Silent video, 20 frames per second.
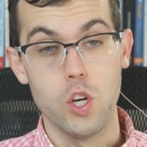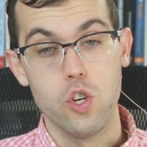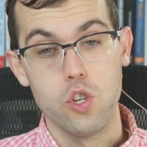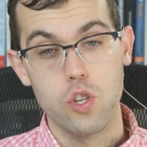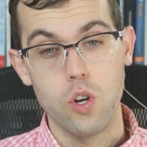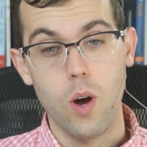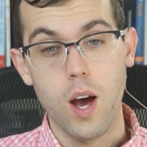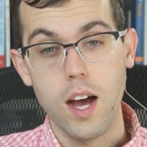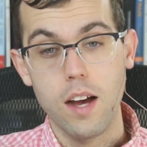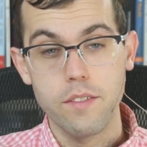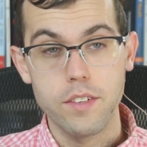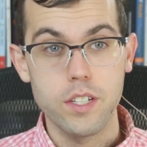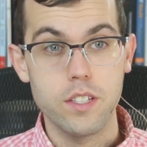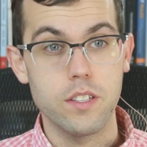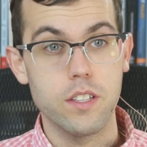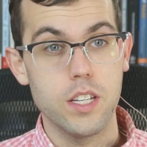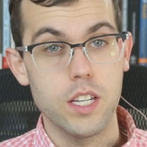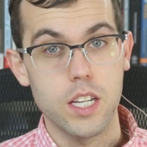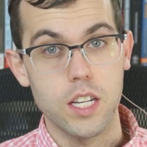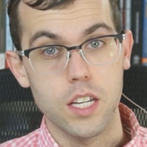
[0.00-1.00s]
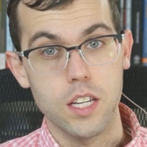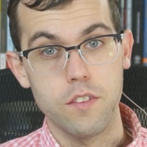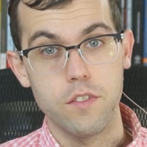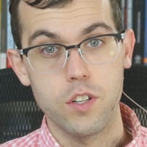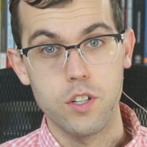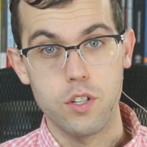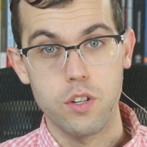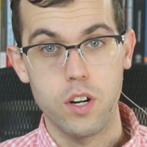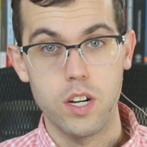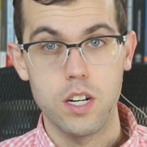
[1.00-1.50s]
So obviously, if
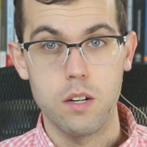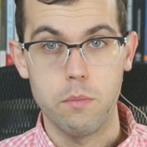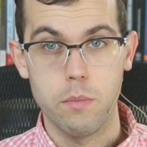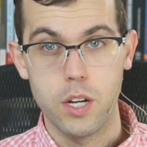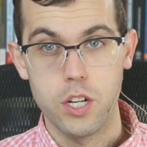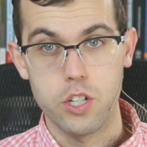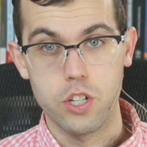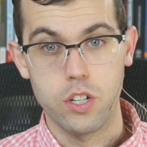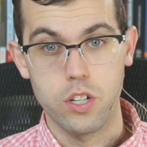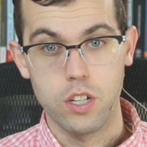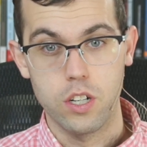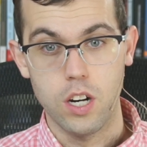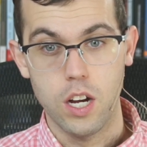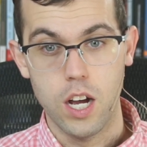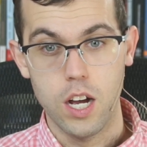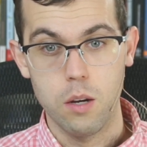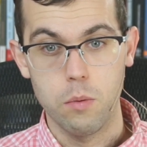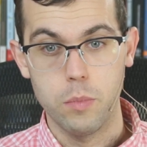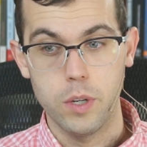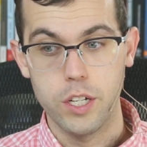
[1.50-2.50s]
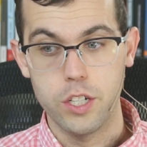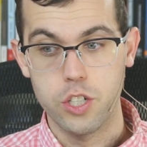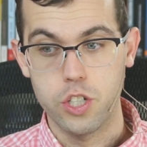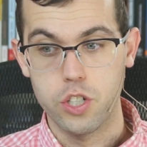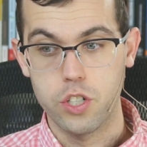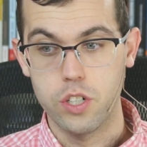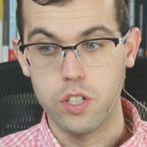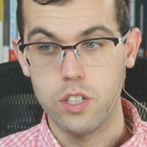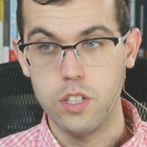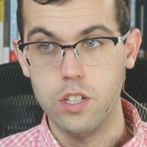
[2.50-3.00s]
you're trying to measure how
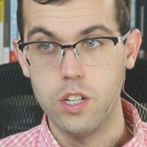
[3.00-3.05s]
much